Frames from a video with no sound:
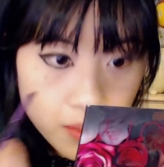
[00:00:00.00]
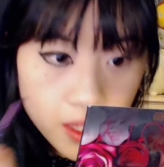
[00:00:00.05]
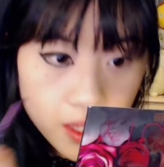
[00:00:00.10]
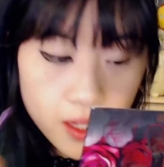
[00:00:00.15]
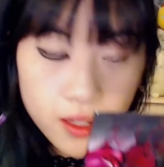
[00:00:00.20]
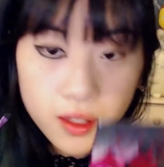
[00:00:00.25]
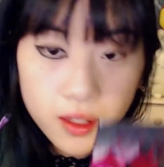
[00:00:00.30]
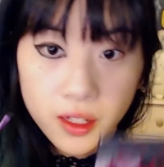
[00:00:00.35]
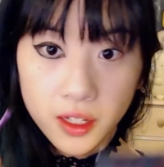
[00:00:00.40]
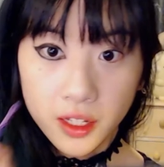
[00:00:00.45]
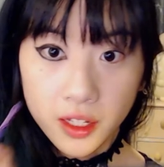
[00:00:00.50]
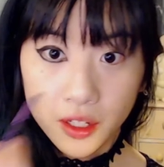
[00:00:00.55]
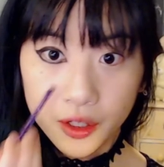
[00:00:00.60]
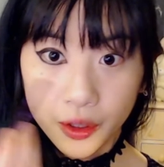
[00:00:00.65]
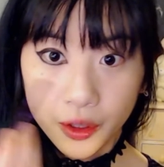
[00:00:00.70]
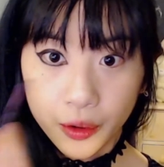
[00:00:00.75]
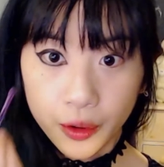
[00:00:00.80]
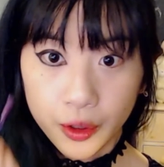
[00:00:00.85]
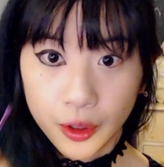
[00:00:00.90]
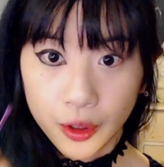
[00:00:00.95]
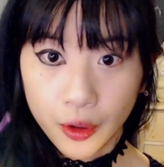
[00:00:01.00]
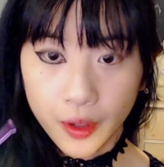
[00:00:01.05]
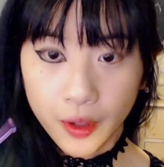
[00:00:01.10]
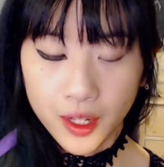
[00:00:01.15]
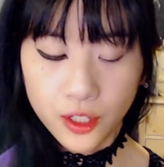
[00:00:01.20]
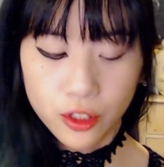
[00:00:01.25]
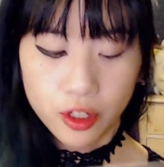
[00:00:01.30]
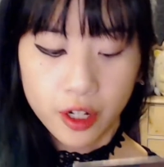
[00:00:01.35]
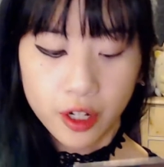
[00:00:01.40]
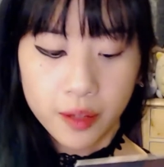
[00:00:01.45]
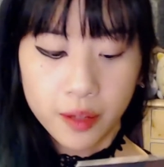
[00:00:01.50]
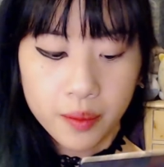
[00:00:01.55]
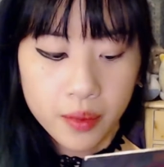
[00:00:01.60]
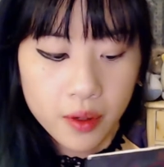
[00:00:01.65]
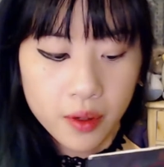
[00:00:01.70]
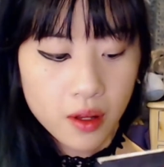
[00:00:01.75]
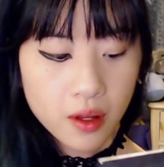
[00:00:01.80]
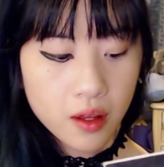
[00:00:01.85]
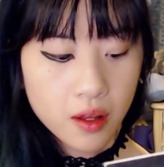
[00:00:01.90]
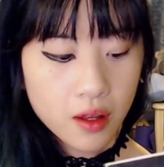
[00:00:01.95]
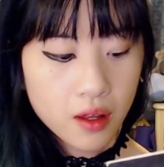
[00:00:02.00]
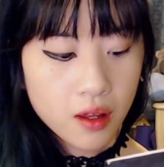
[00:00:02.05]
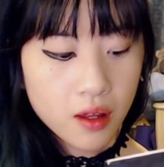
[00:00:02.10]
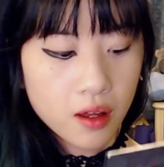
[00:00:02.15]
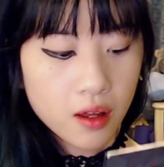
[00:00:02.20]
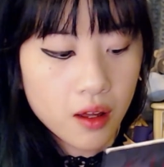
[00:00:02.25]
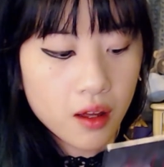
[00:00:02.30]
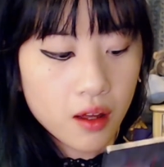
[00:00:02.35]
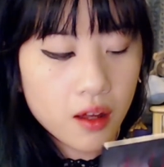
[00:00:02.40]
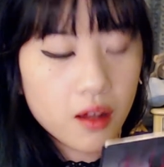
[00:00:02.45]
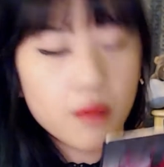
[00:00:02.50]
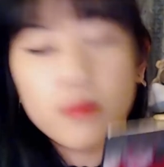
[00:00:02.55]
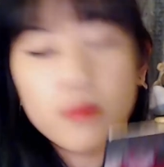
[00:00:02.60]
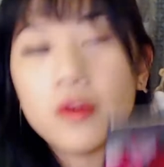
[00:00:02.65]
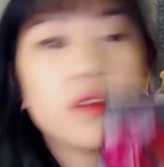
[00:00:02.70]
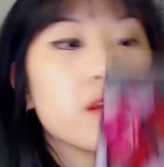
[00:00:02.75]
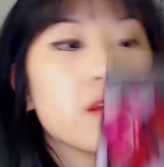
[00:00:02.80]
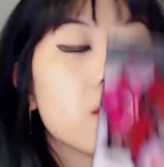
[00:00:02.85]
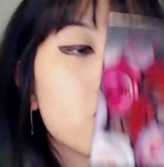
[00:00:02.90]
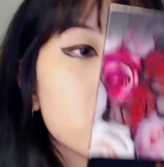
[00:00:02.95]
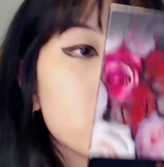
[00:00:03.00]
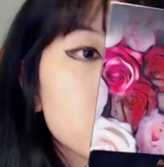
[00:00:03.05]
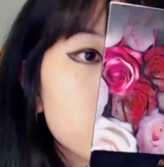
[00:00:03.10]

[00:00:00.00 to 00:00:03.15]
The inner corner quite sharp. And then once